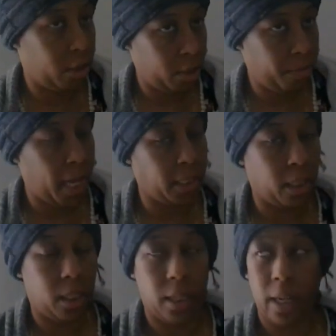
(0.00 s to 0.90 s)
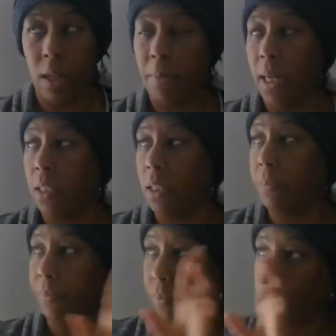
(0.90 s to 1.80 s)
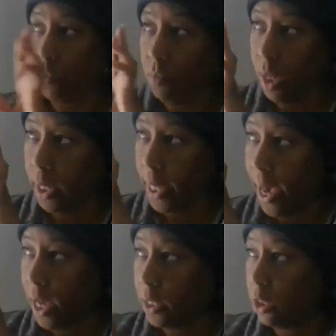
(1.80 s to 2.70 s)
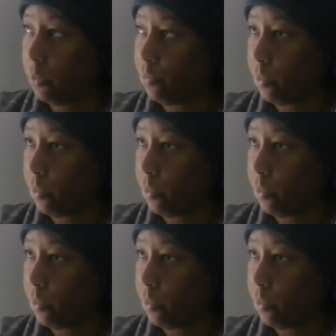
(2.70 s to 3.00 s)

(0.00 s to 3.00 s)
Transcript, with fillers: deposit the night deposit cash.